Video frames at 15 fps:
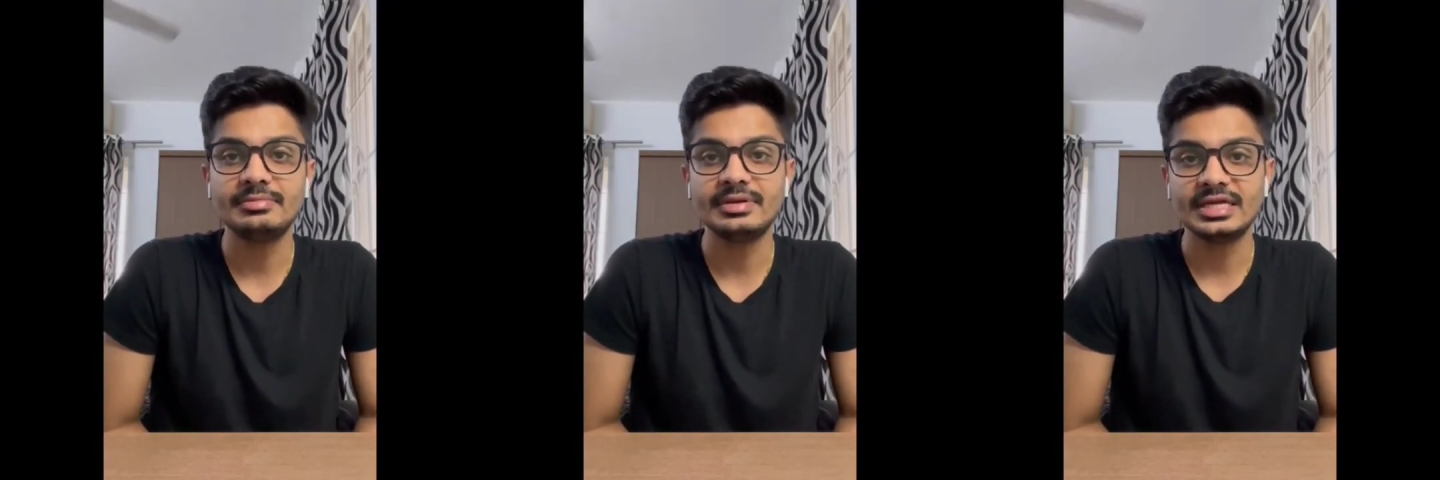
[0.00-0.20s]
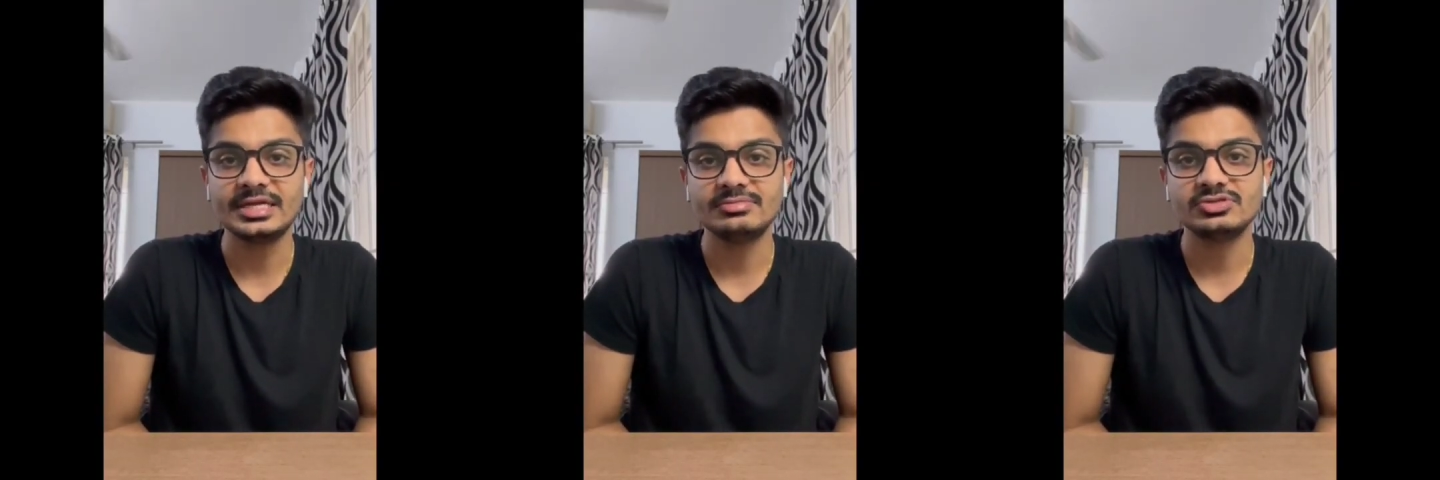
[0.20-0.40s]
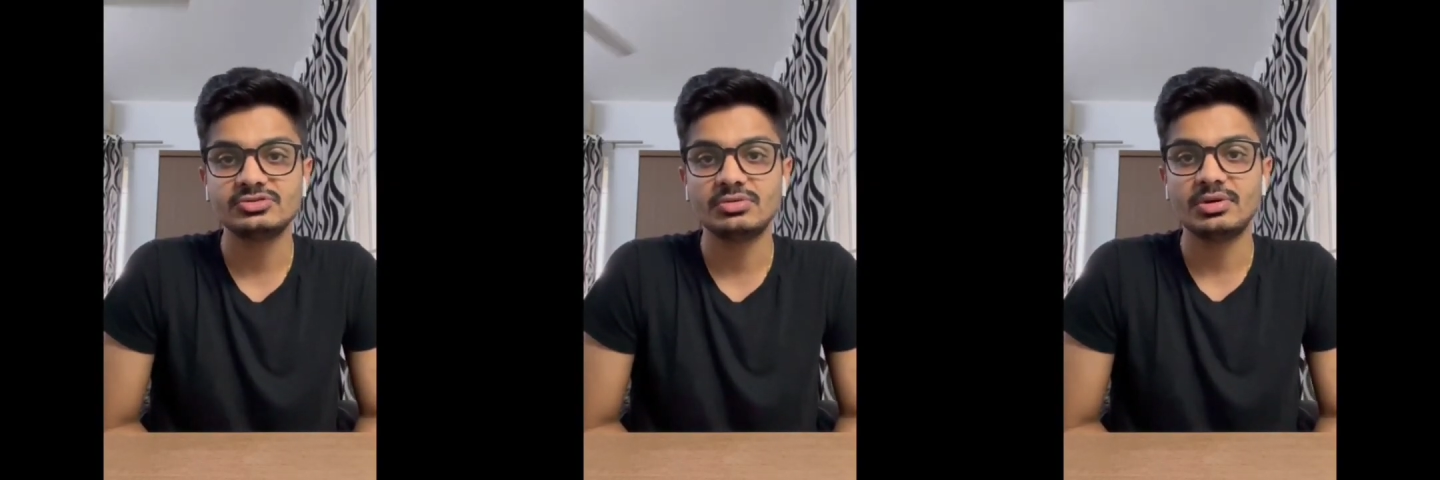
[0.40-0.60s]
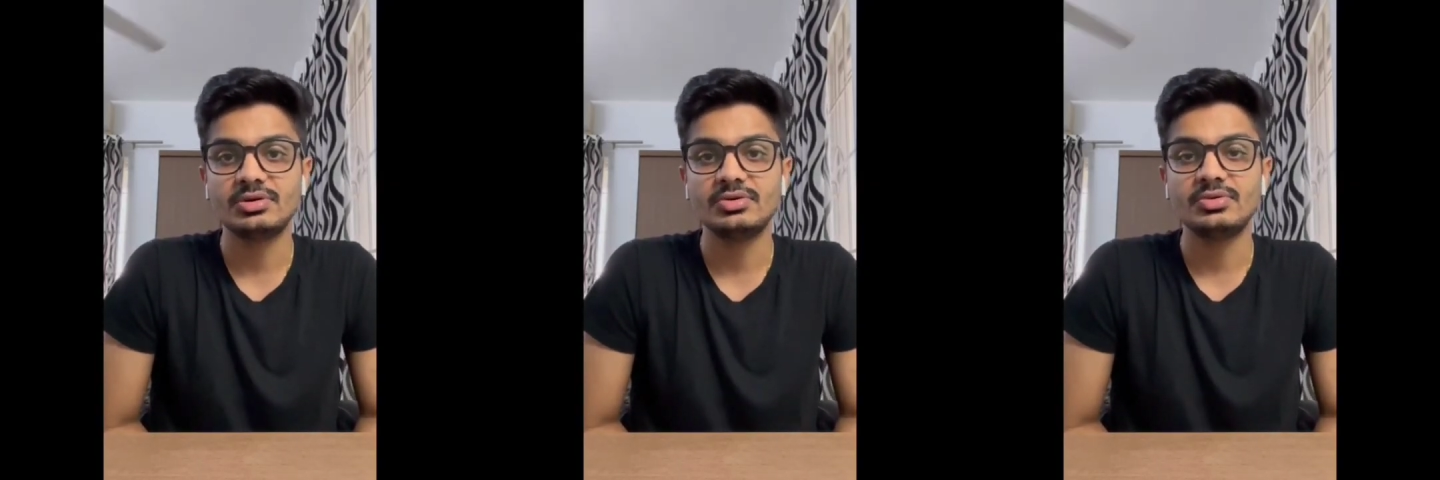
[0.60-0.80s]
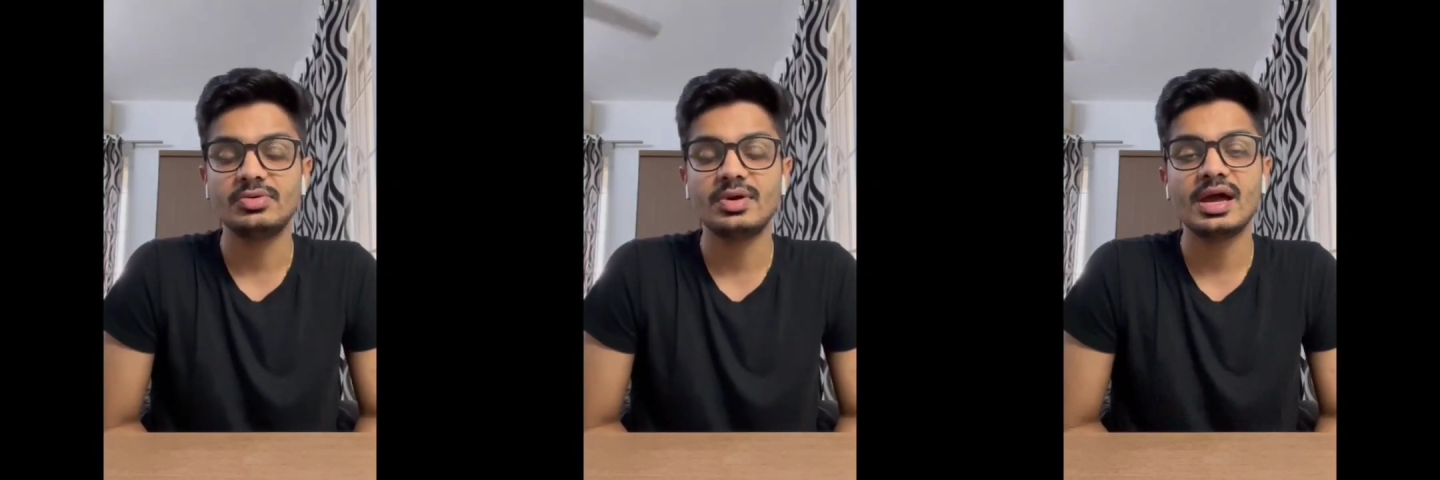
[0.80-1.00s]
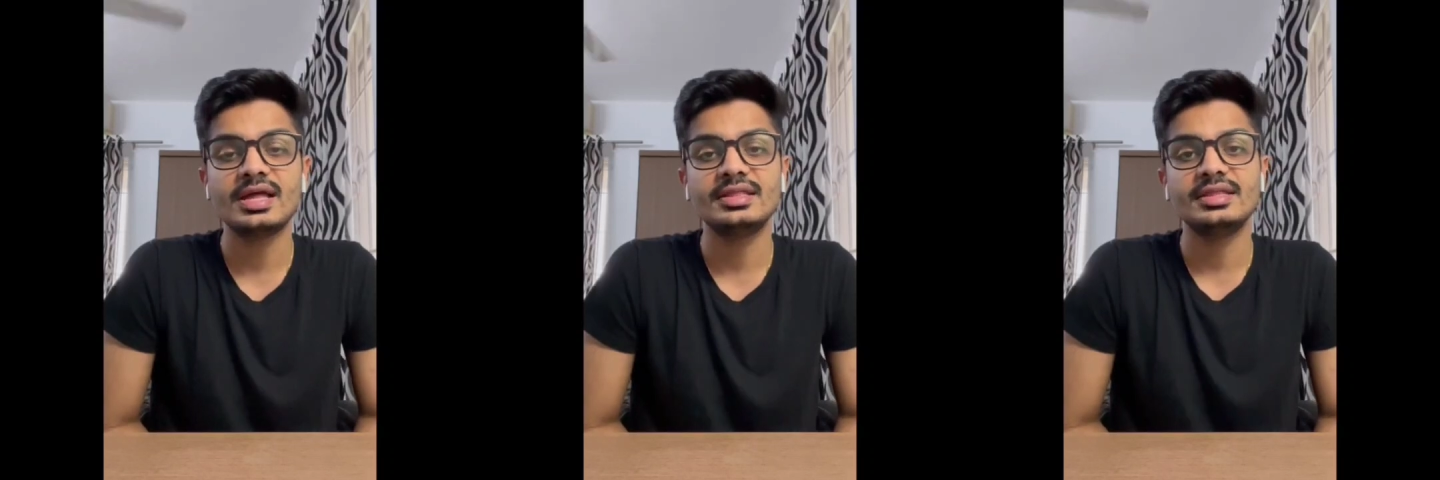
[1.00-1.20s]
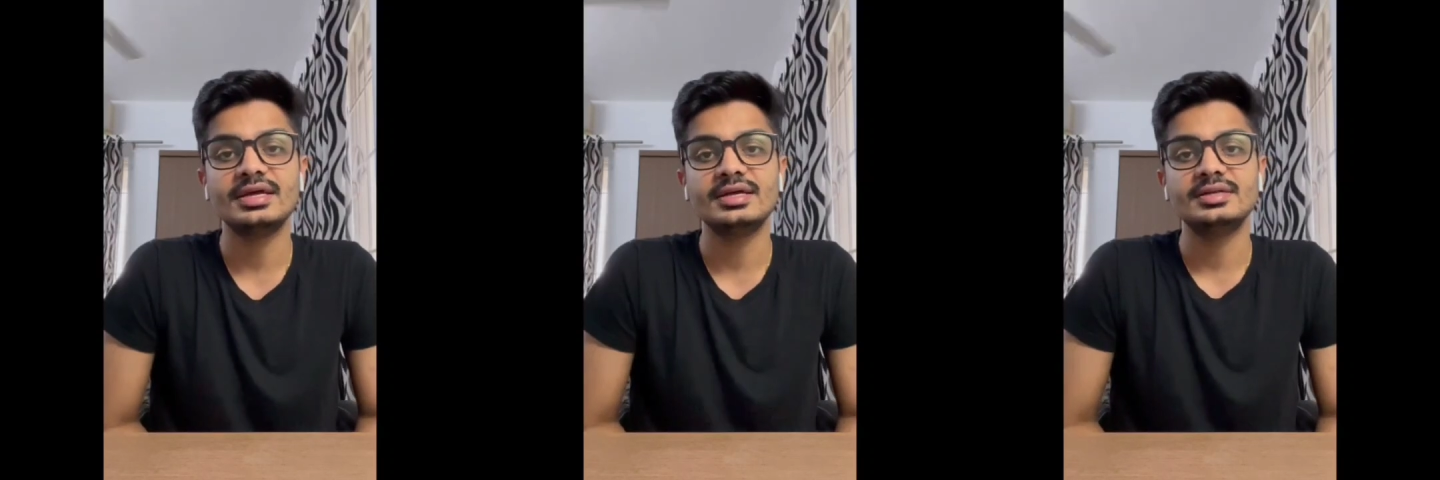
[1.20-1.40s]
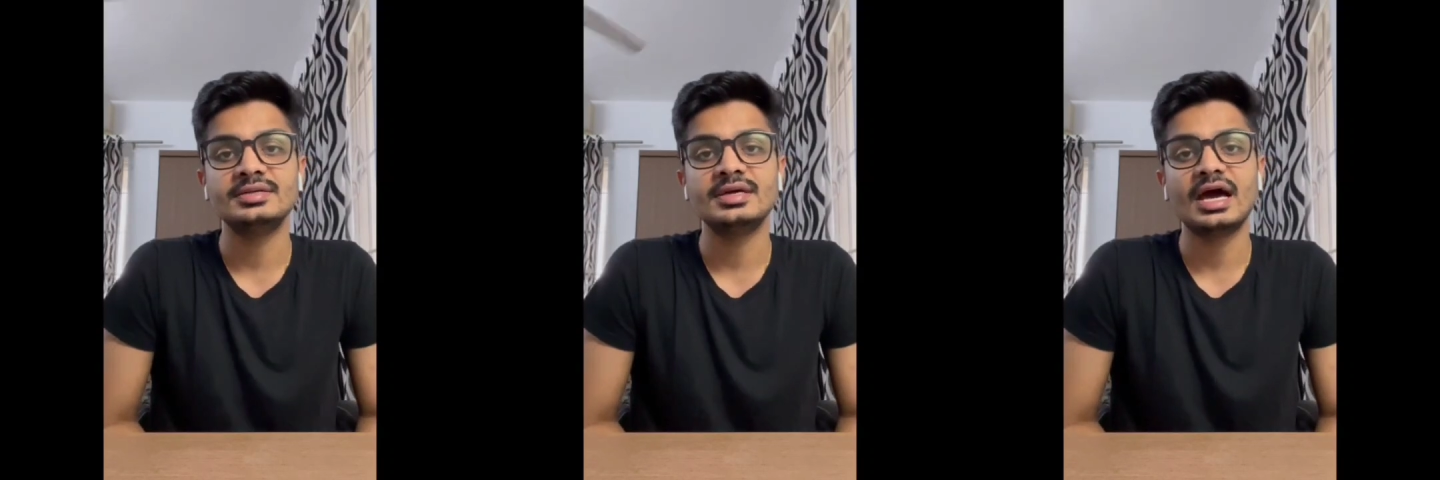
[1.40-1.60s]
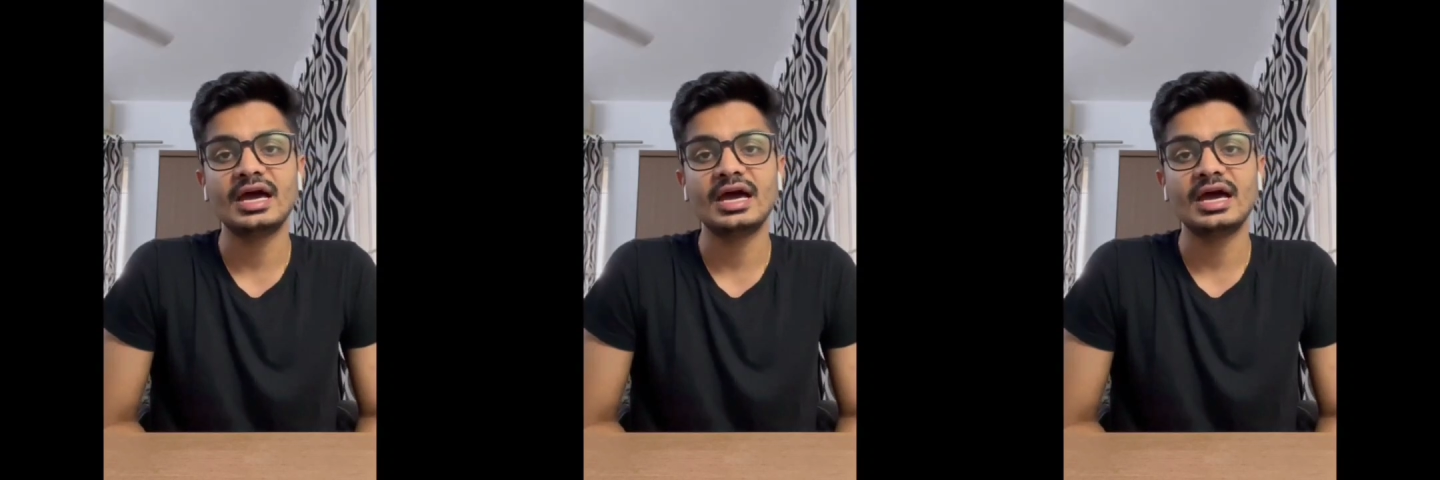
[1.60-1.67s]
barium swallow, and then